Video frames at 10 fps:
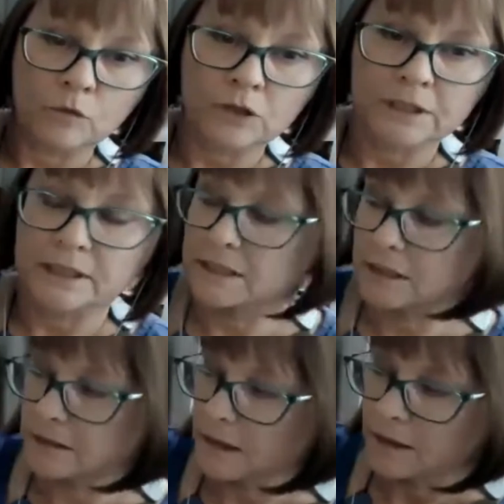what it
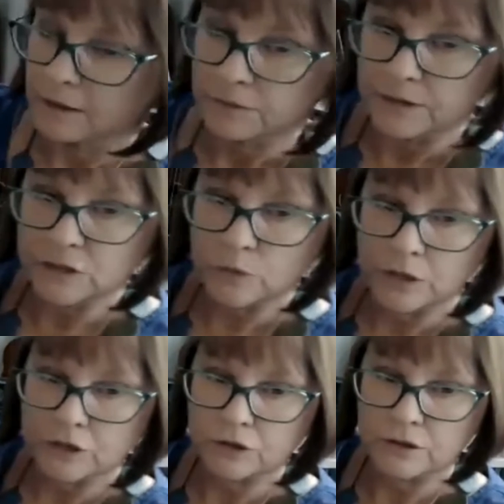is these
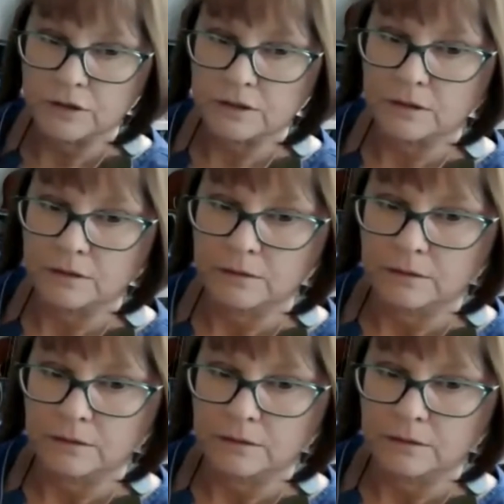questions,